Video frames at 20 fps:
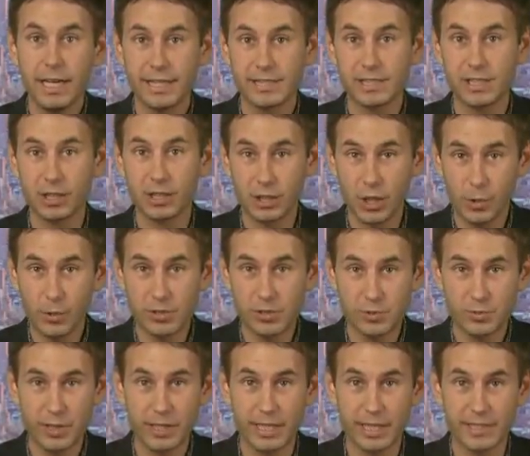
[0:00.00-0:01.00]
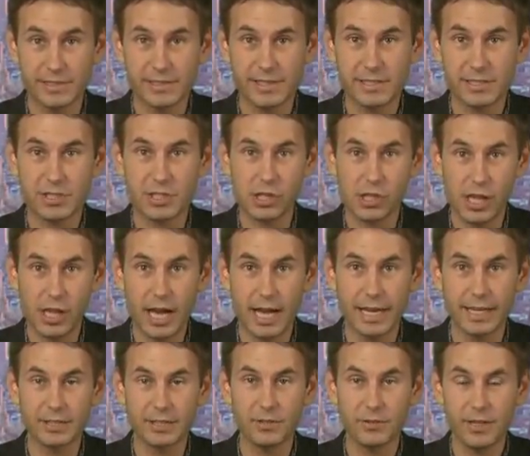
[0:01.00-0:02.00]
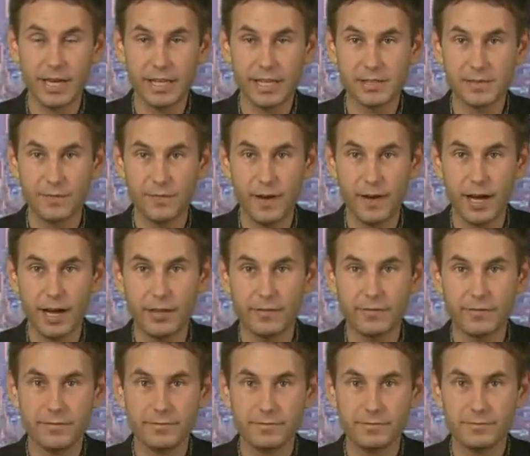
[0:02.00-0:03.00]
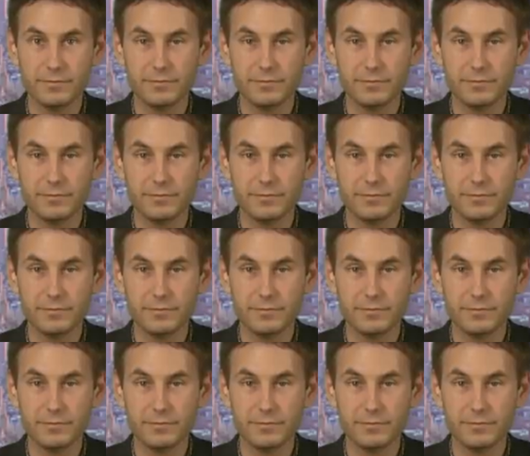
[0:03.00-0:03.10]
It's the lowest reading since July 2005.